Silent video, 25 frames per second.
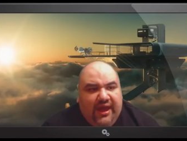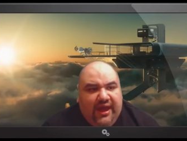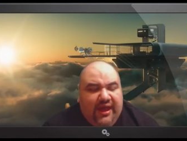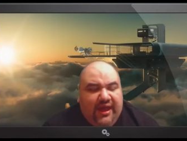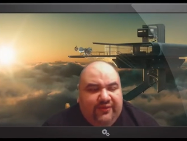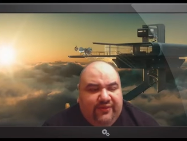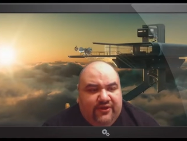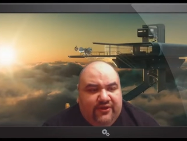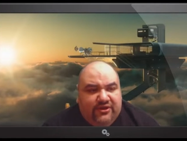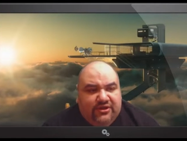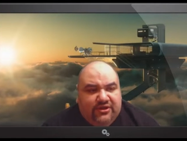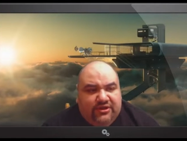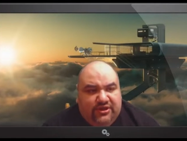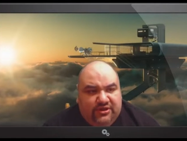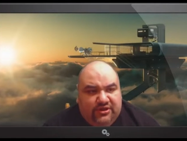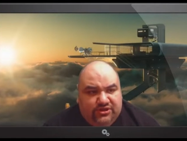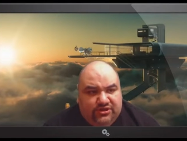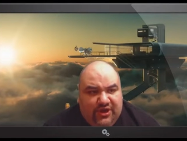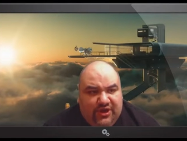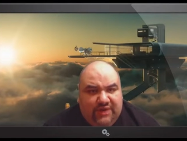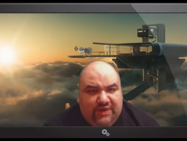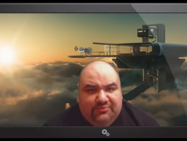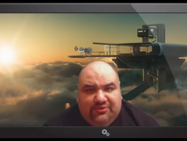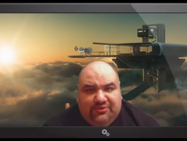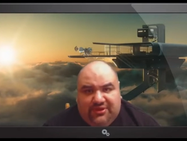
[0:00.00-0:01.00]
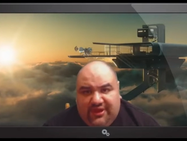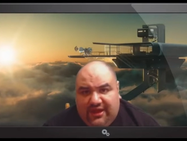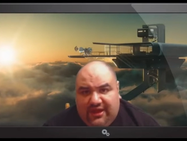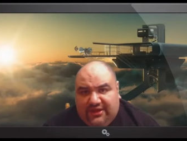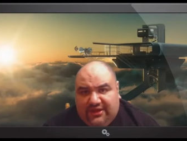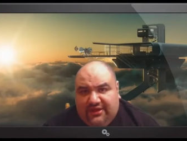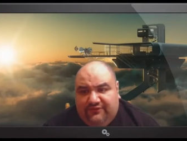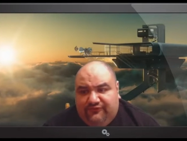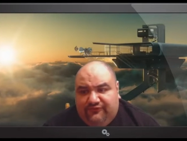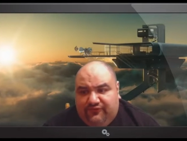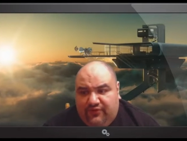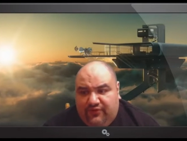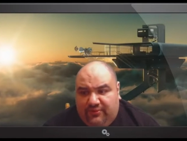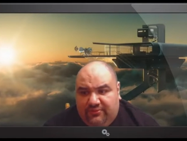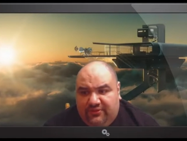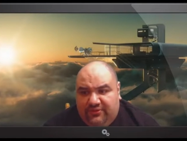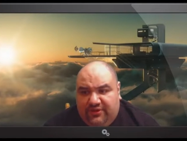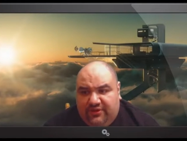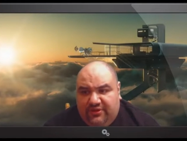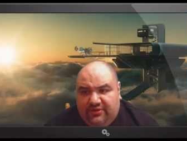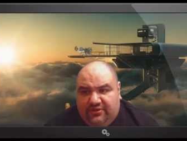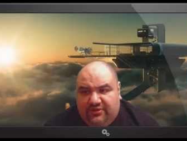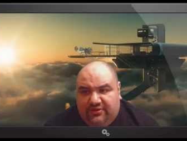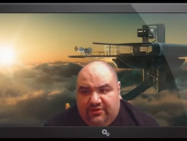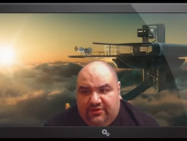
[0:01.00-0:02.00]
and they're they're trying to protect it from
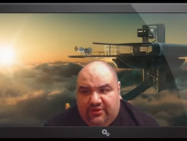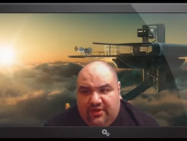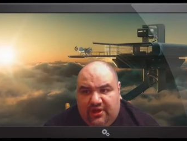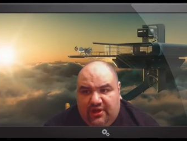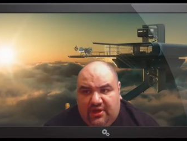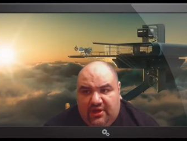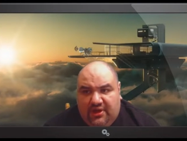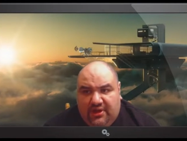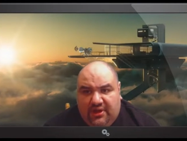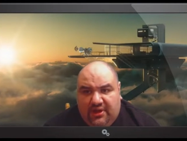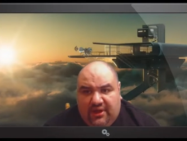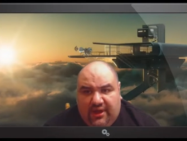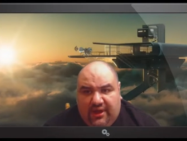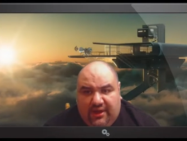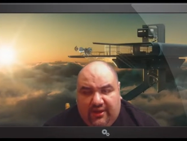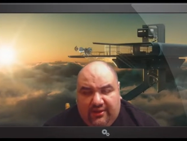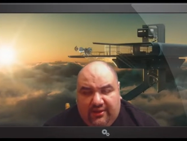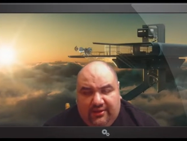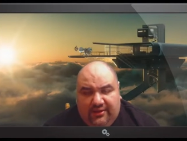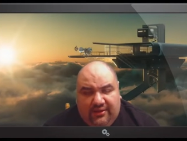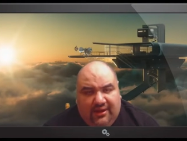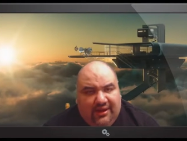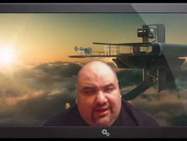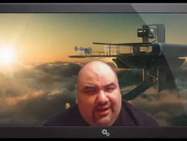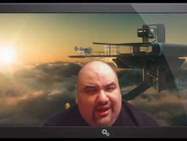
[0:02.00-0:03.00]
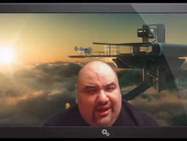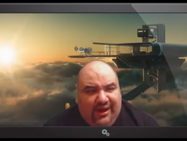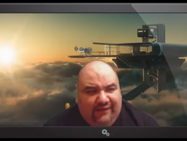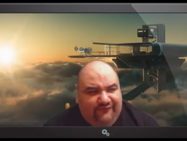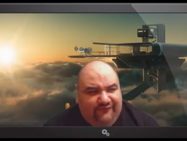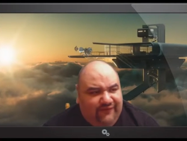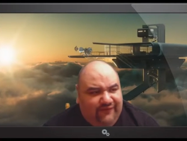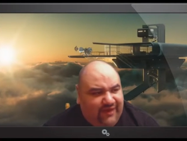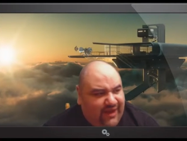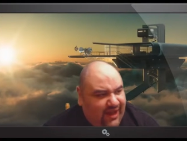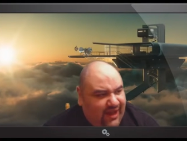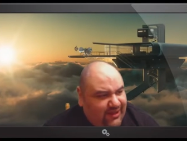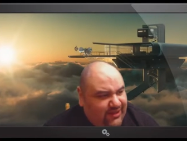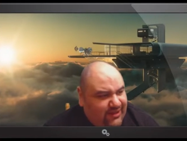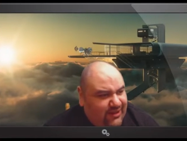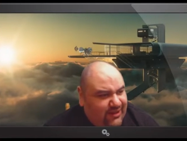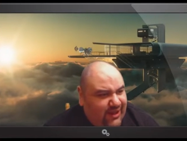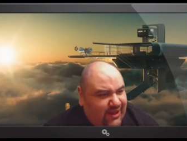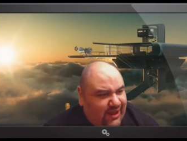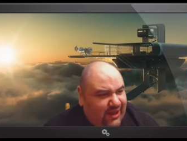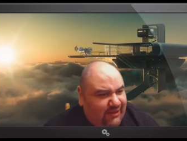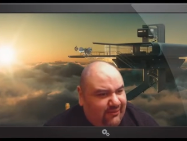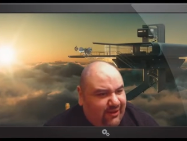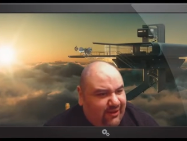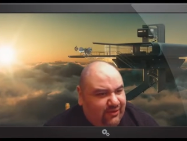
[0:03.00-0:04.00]
these. Uh, I, I forget the
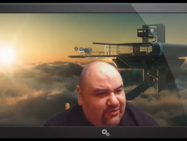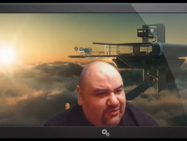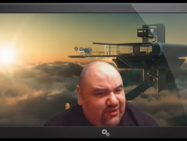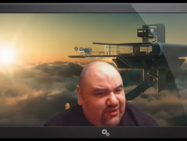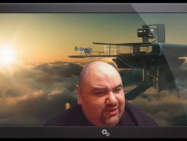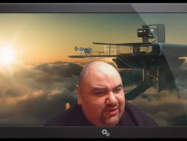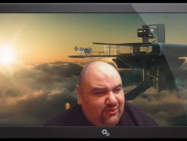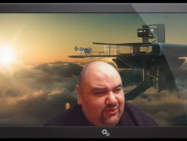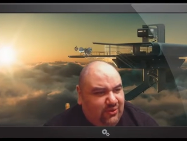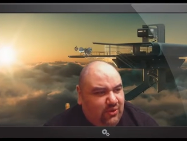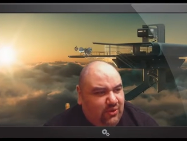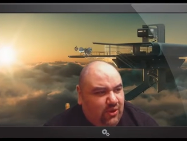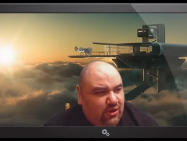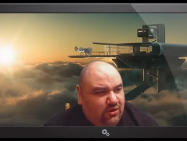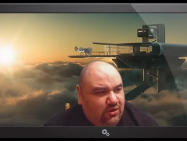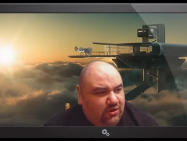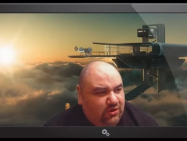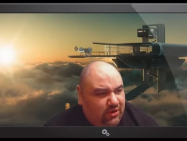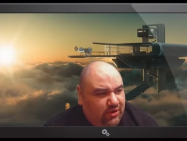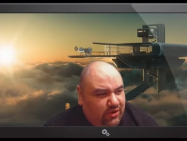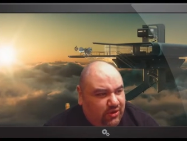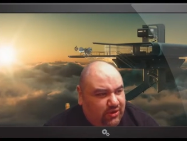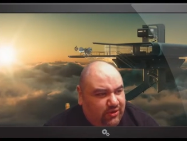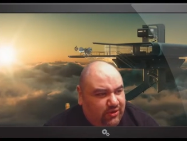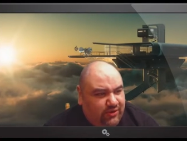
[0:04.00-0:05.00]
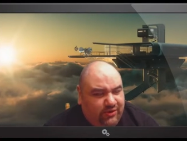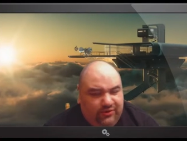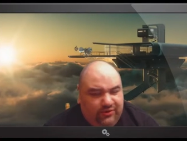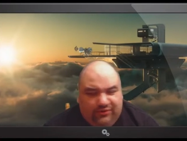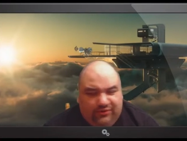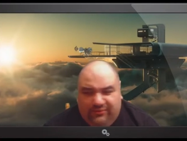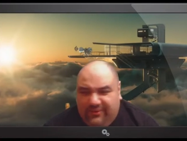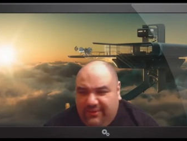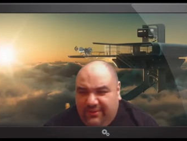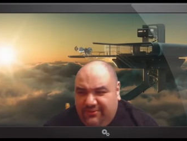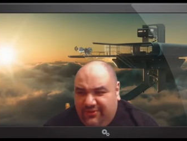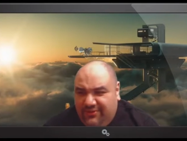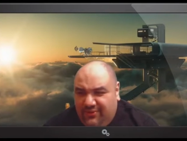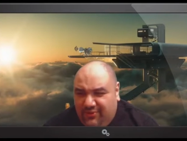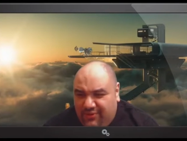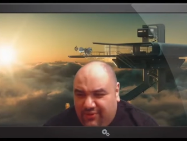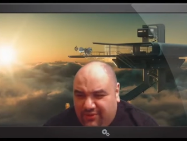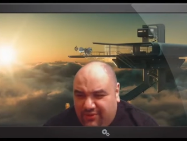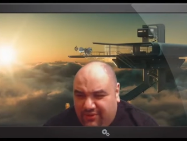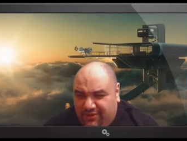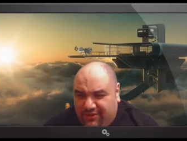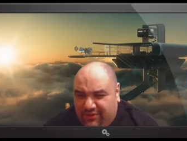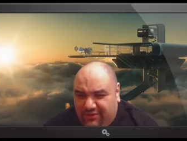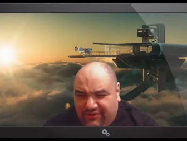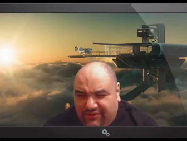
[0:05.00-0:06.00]
name. I don't think they were called lurkers, or maybe they
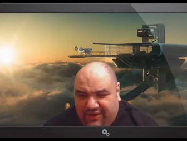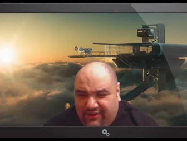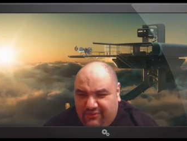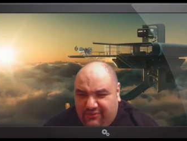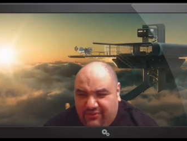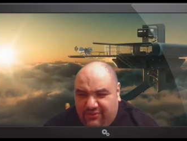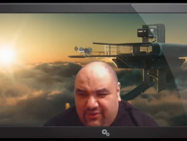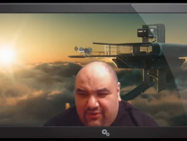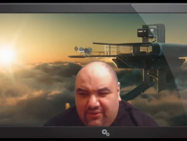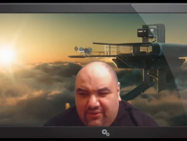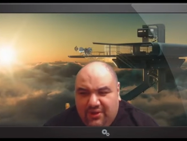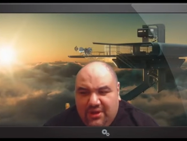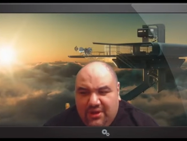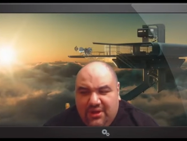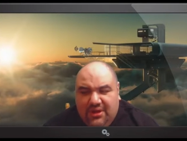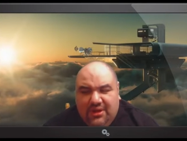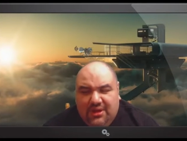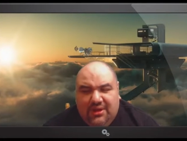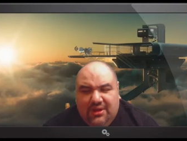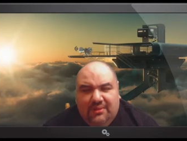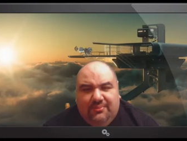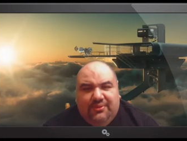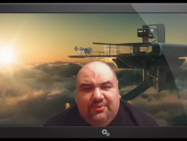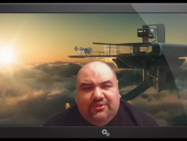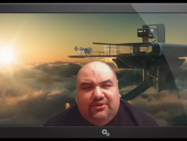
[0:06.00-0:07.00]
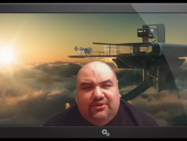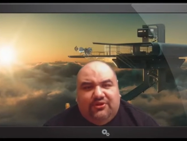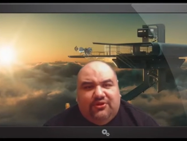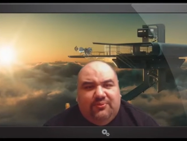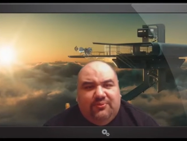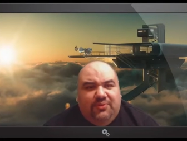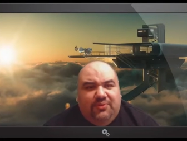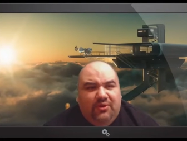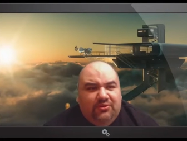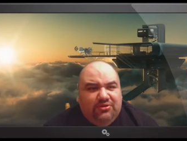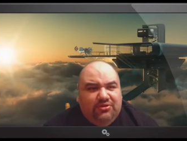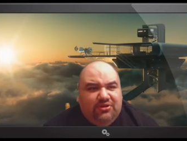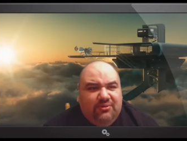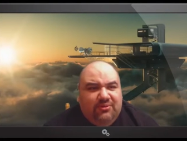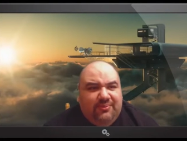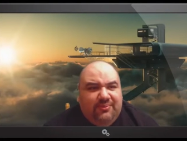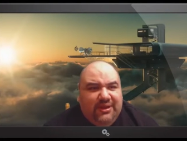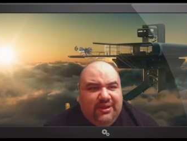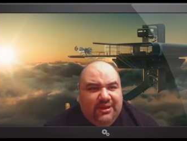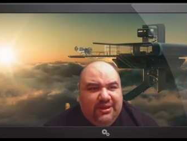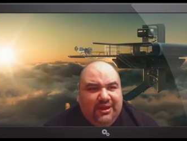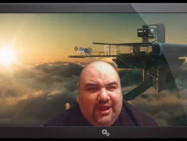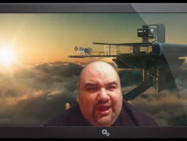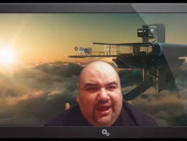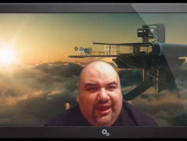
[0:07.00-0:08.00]
were lurkers. I don't know, but they're supposed to
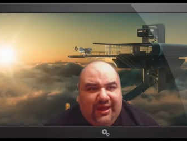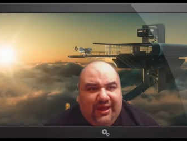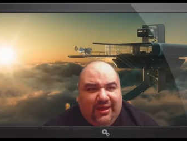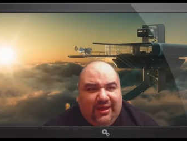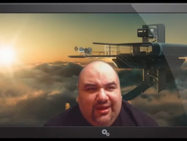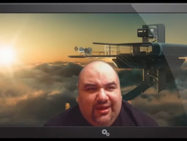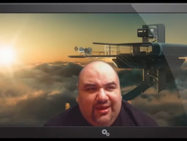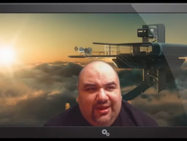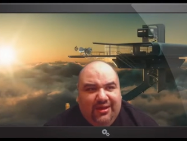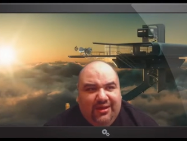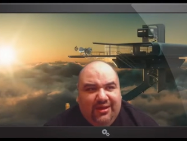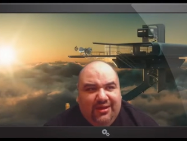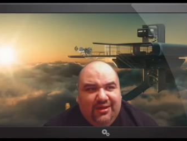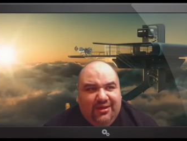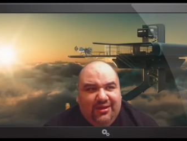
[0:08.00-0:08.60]
be like